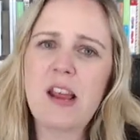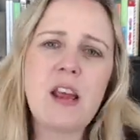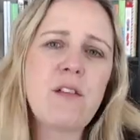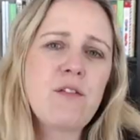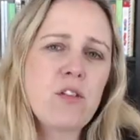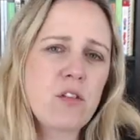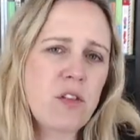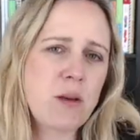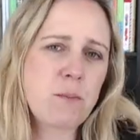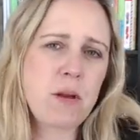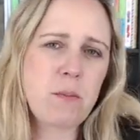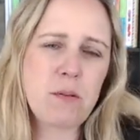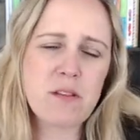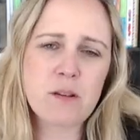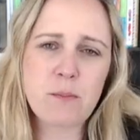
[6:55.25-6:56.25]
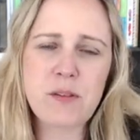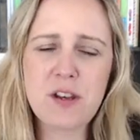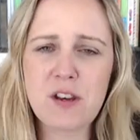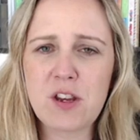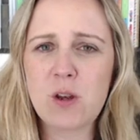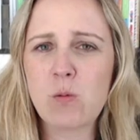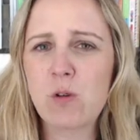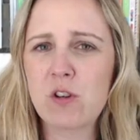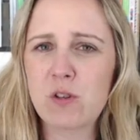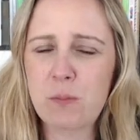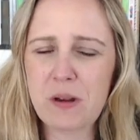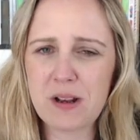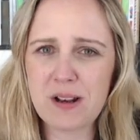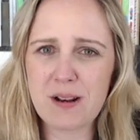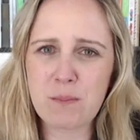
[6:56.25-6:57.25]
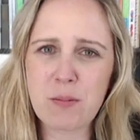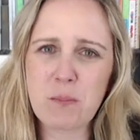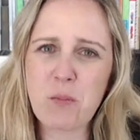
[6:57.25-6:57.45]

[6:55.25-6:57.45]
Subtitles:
If not, that may be something that you want to be a little bit